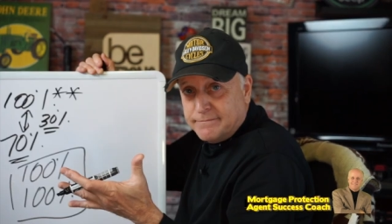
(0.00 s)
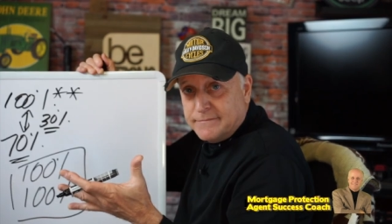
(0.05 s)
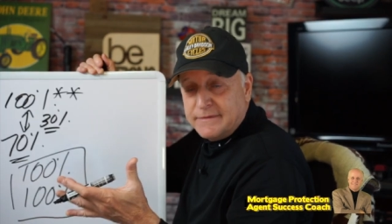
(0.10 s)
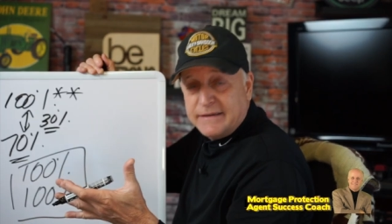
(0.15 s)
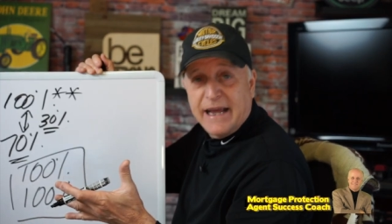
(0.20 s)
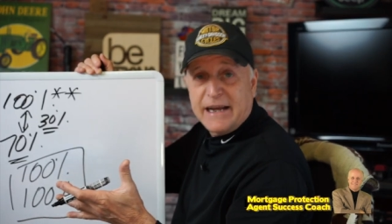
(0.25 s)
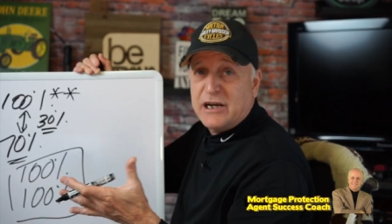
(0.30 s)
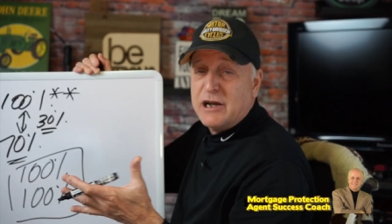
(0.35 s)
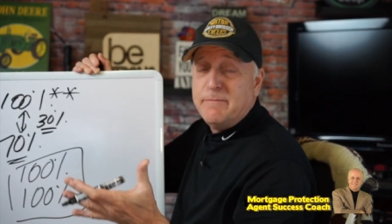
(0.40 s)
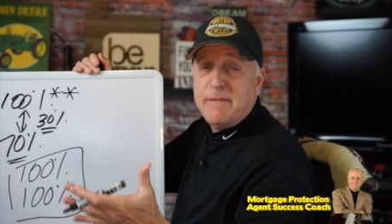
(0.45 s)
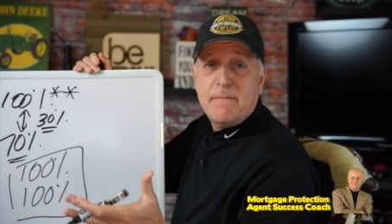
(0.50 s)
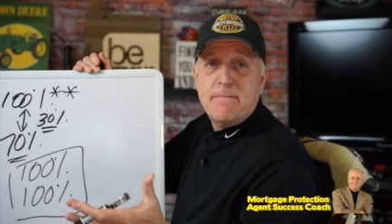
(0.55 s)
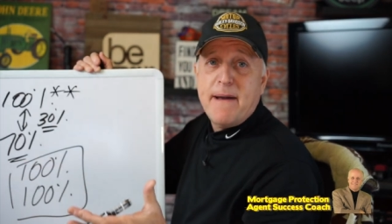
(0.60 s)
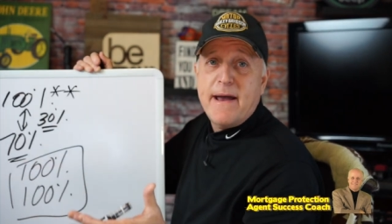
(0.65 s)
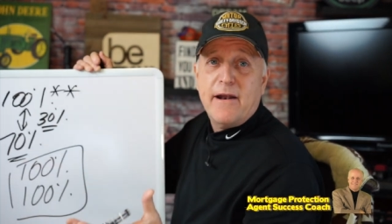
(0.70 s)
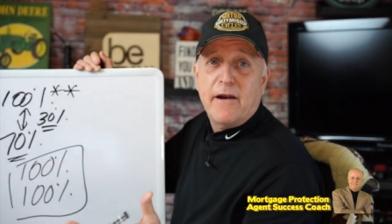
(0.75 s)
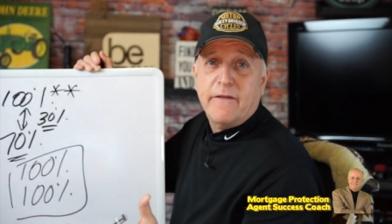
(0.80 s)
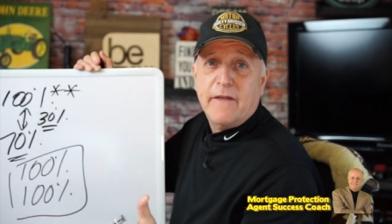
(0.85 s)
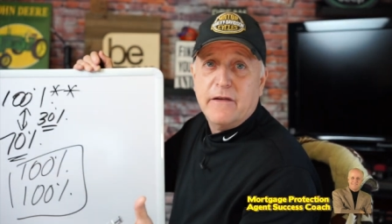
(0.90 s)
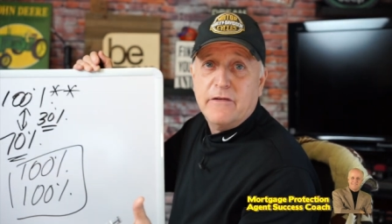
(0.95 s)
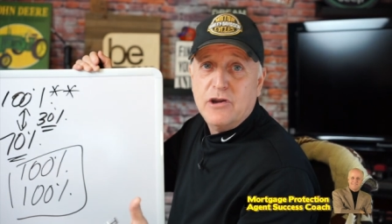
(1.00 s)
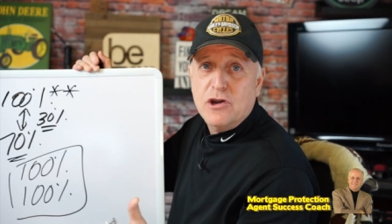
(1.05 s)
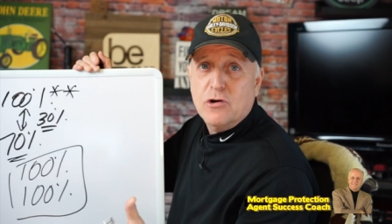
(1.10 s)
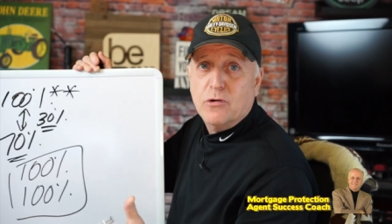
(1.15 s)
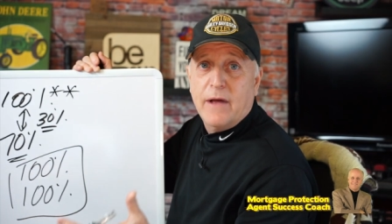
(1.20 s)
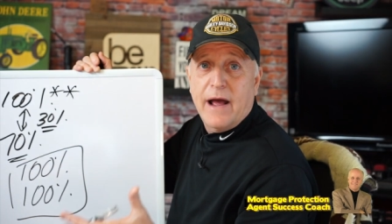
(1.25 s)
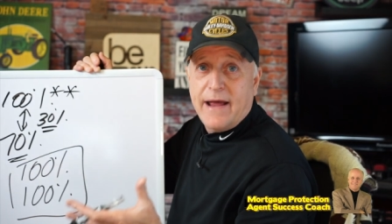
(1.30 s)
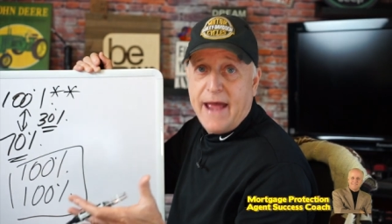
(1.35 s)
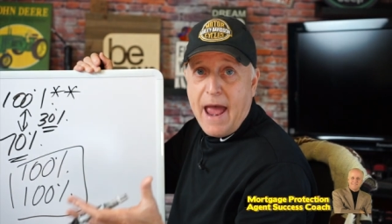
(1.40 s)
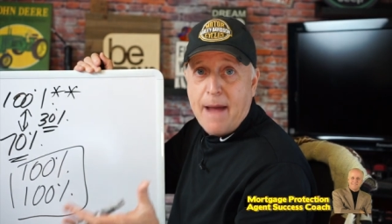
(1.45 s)
They could be better than you.
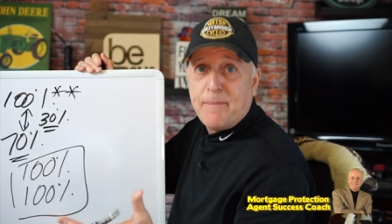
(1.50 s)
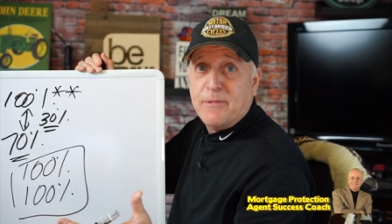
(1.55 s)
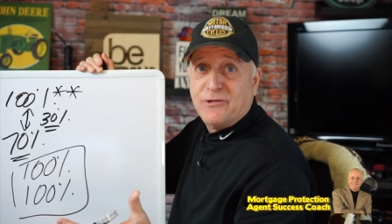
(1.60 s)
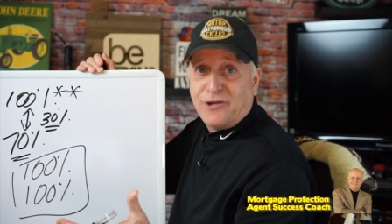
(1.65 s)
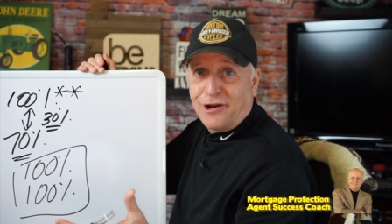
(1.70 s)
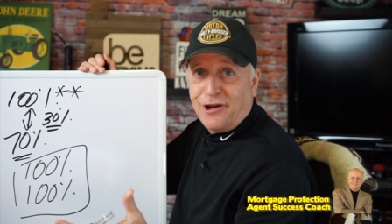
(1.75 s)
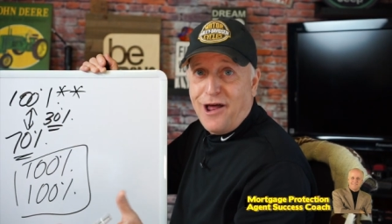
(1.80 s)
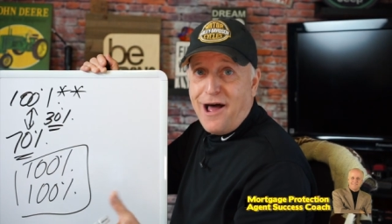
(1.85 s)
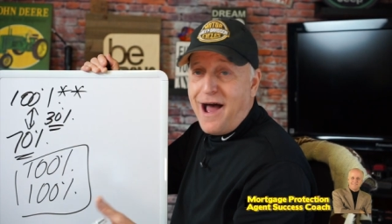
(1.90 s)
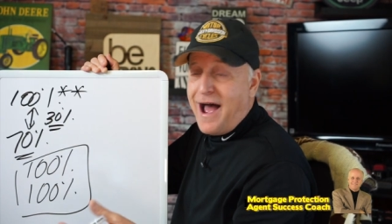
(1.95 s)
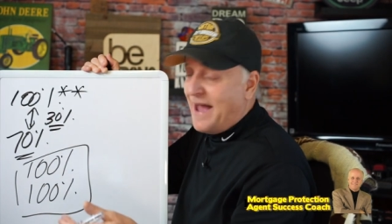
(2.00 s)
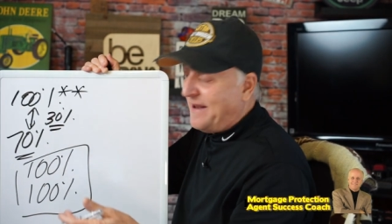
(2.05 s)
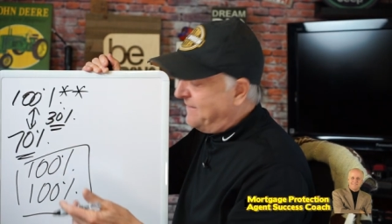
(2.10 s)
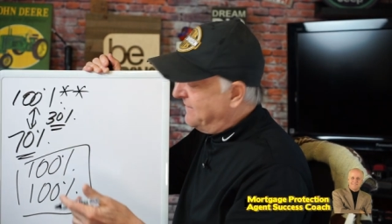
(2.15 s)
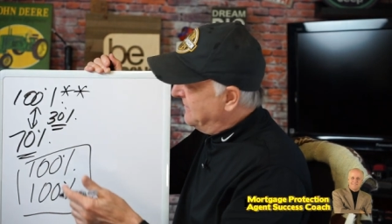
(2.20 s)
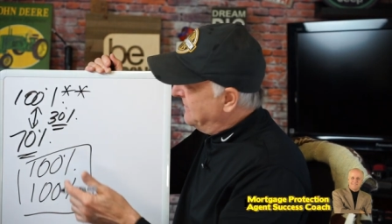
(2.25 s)
That happens a lot.